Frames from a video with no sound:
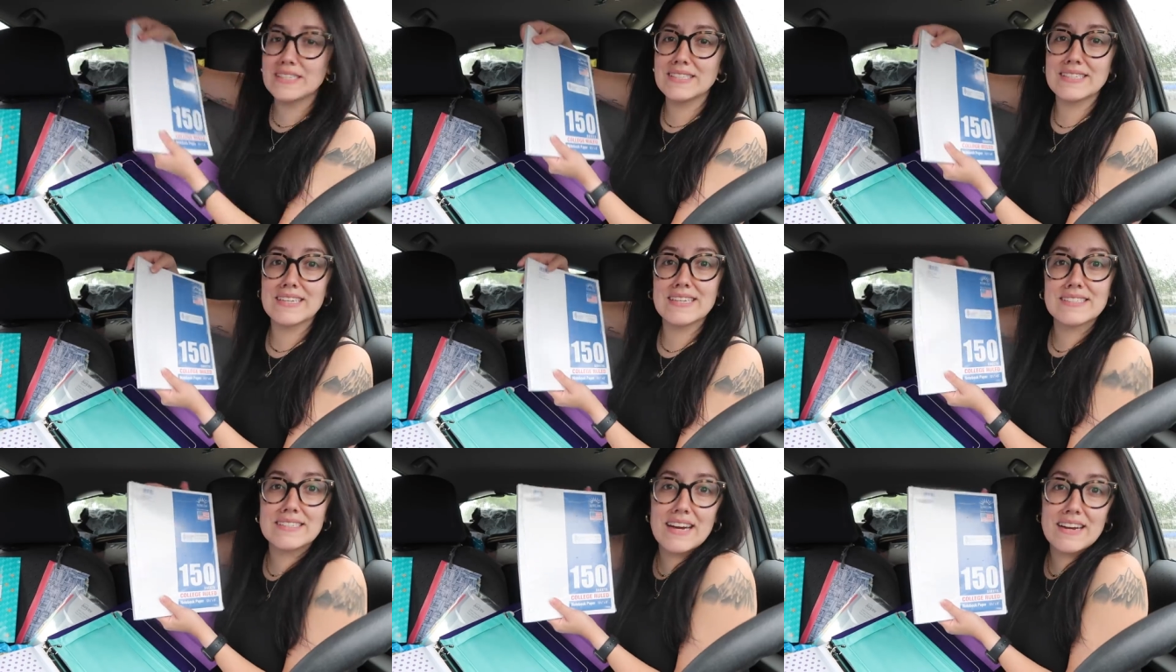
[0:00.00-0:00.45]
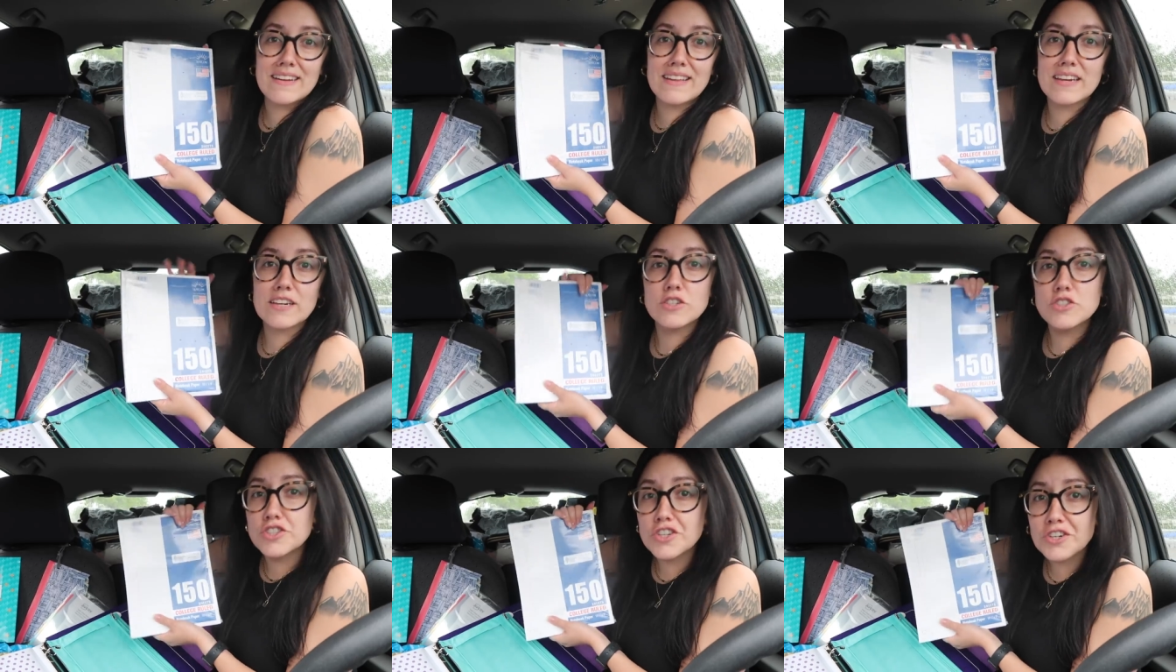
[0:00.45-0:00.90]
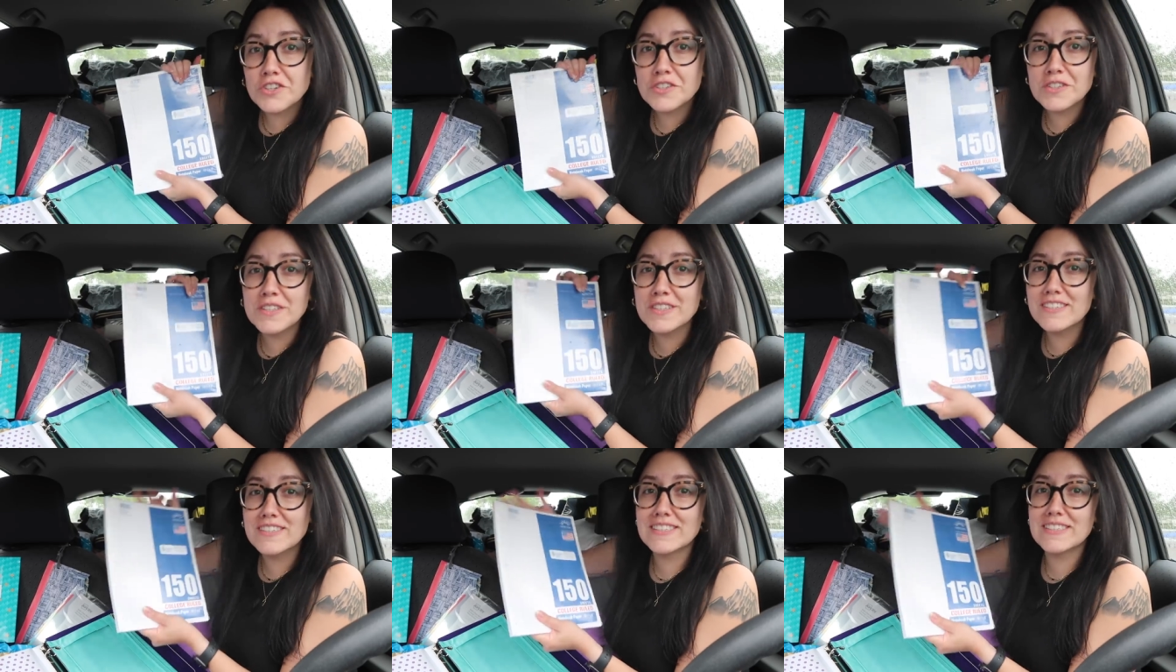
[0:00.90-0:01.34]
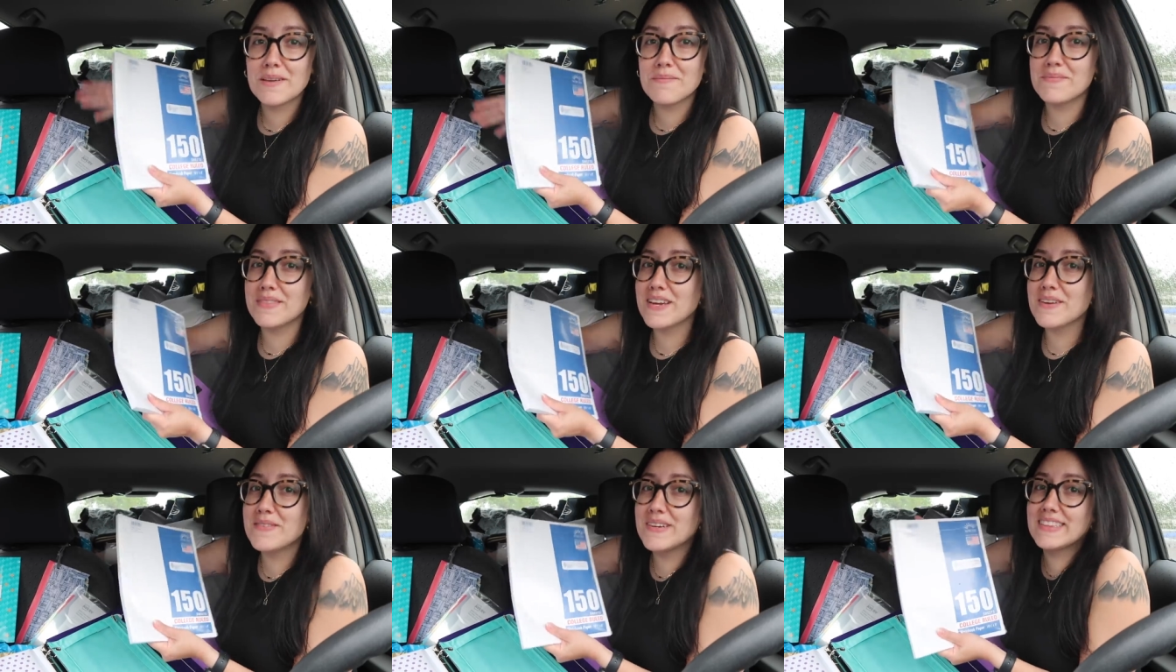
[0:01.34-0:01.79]
this as kind of like a journal or
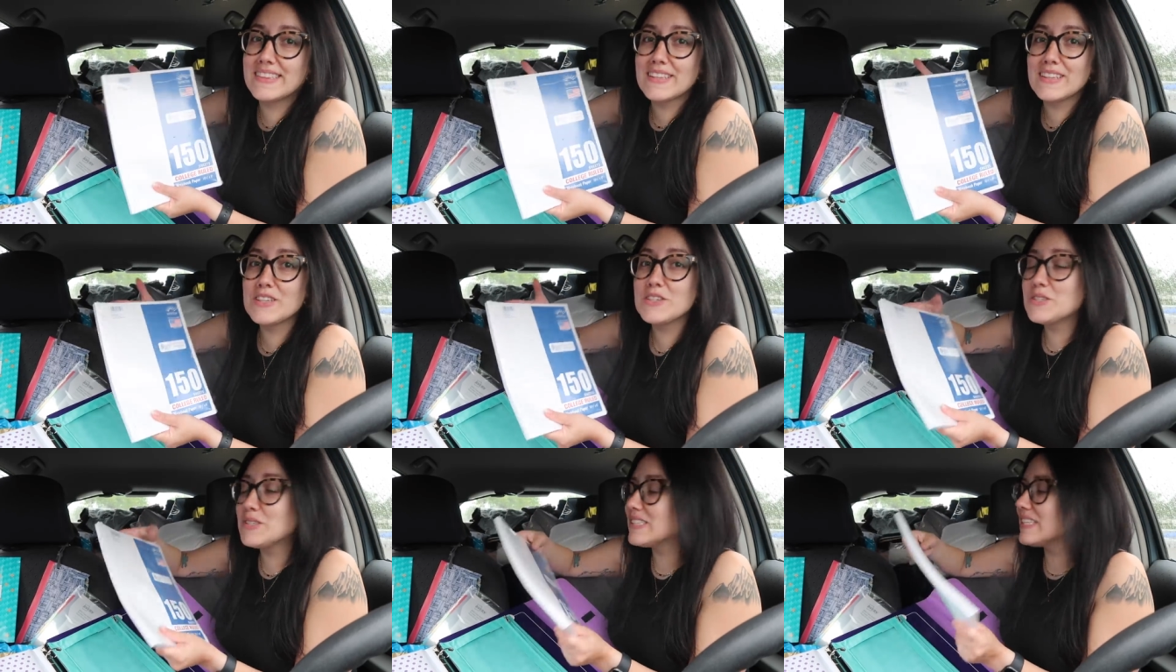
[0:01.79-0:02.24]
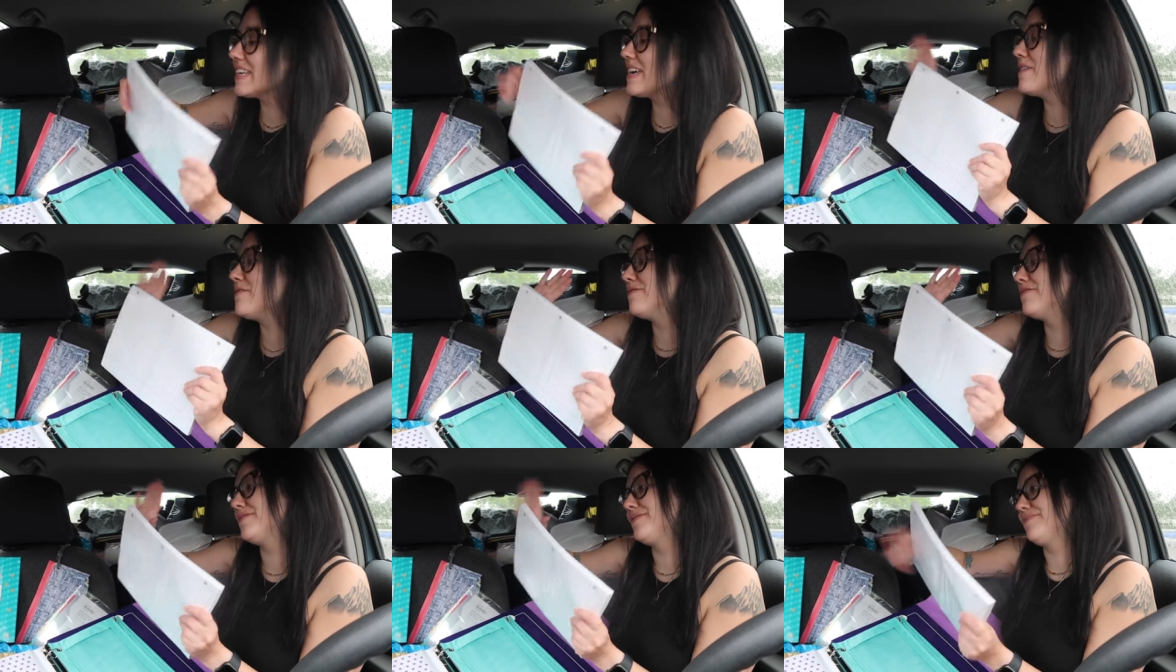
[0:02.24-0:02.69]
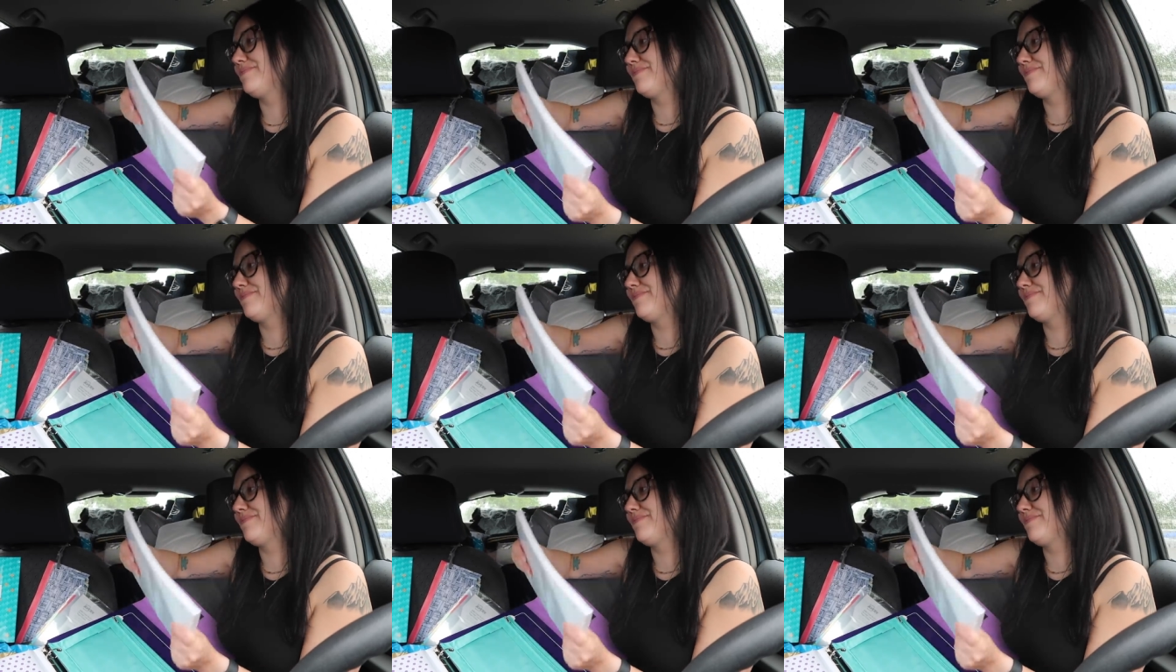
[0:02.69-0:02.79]
something with the loose leaf.